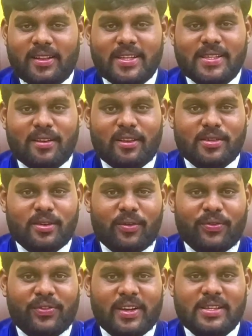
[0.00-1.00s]
These are the
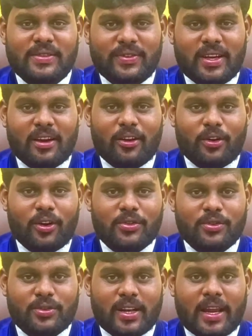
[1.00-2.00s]
softwares we are going
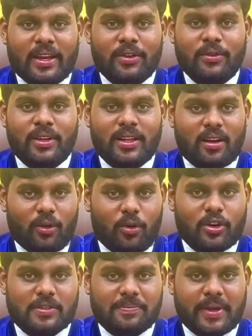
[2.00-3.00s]
to train you in the
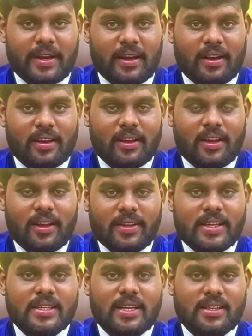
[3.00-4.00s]
course period.
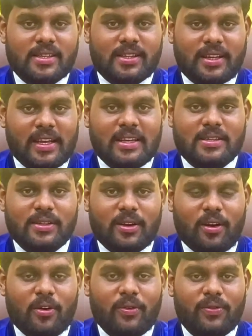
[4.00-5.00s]
These are the skills
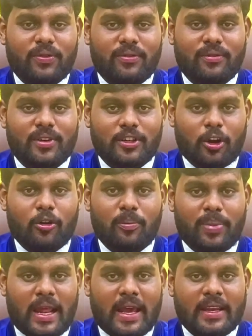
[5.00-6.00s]
of town
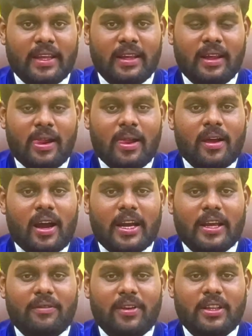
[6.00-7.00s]
planning. and
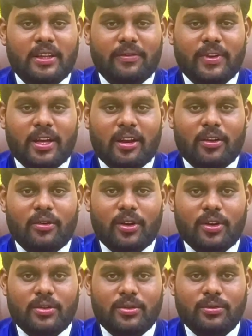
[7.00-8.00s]
everything we are
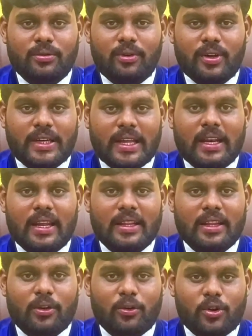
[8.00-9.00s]
going to tell in
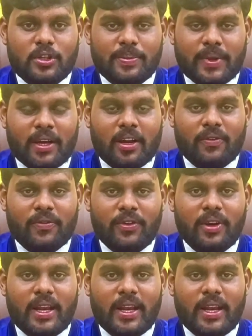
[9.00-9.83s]
the course period of your